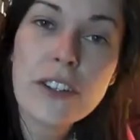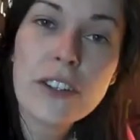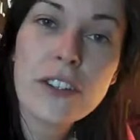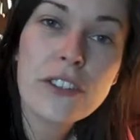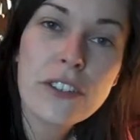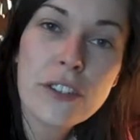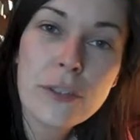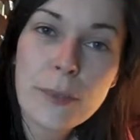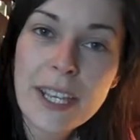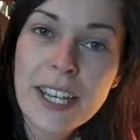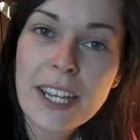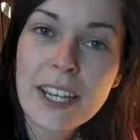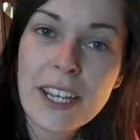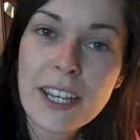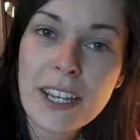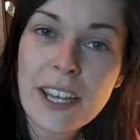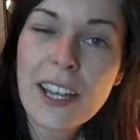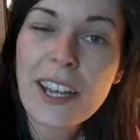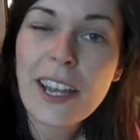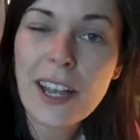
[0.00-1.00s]
to make
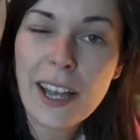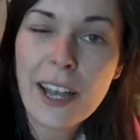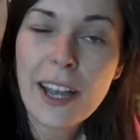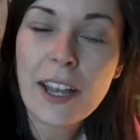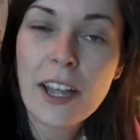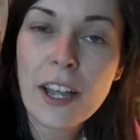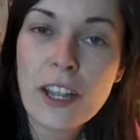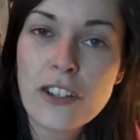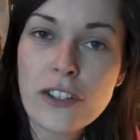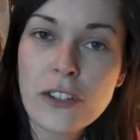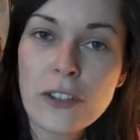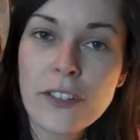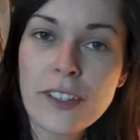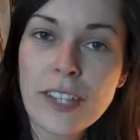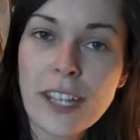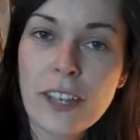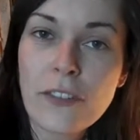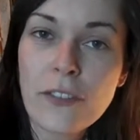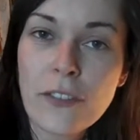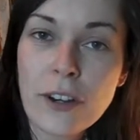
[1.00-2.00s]
a juice
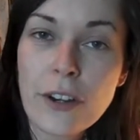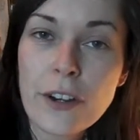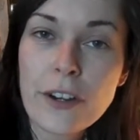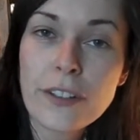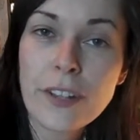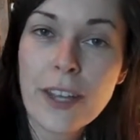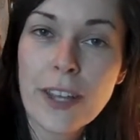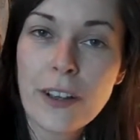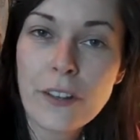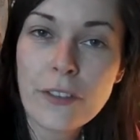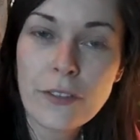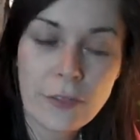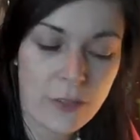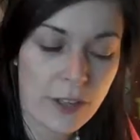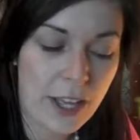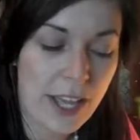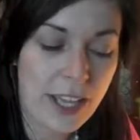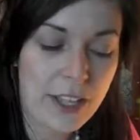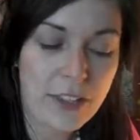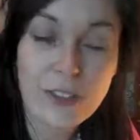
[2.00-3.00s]
date for
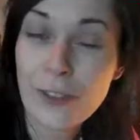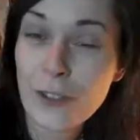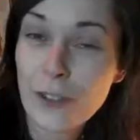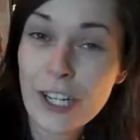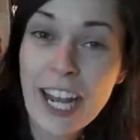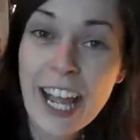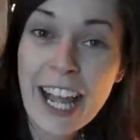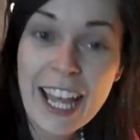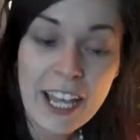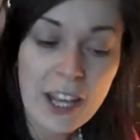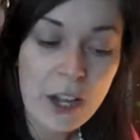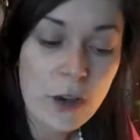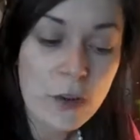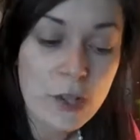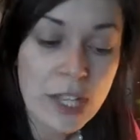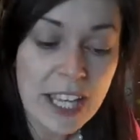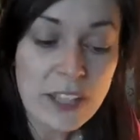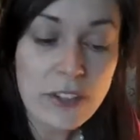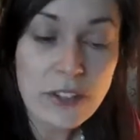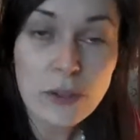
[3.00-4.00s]
yourself soon.
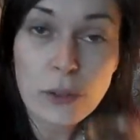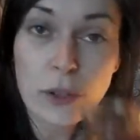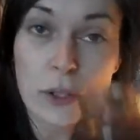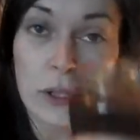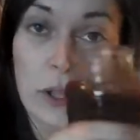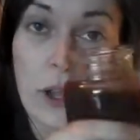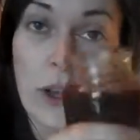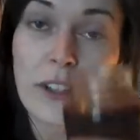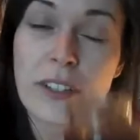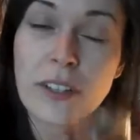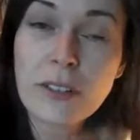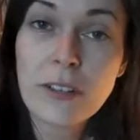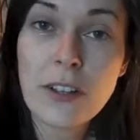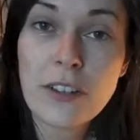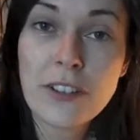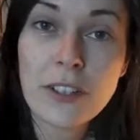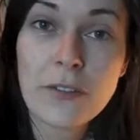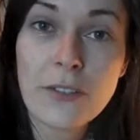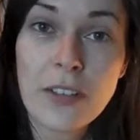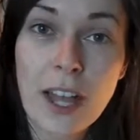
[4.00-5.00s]
Okay, so lots and
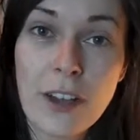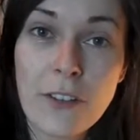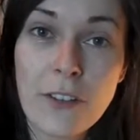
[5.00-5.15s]
lots of